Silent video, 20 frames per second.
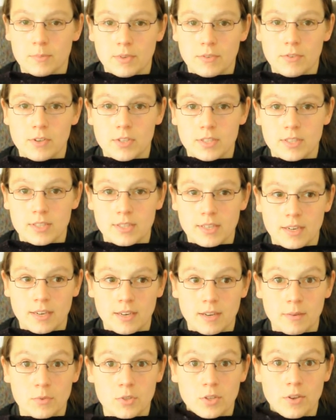first design and
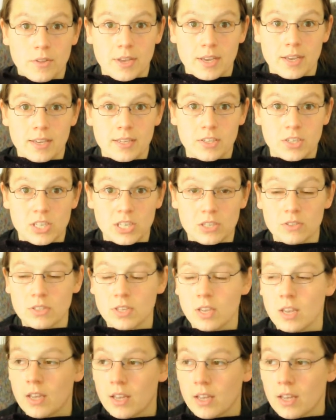I'm sure there are issues.
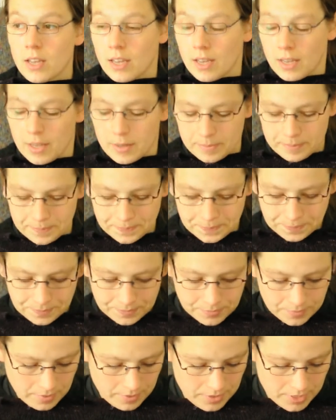
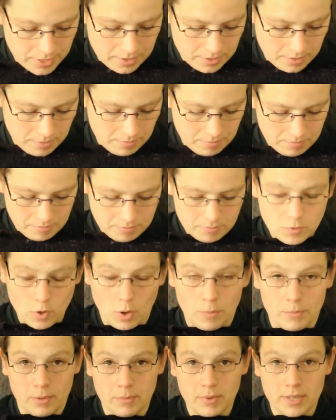Just drop
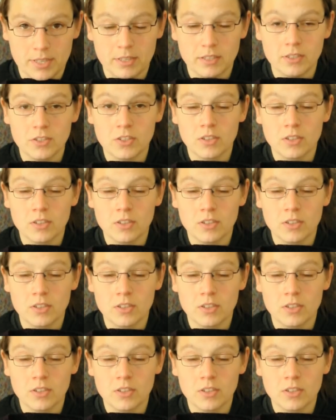me a message.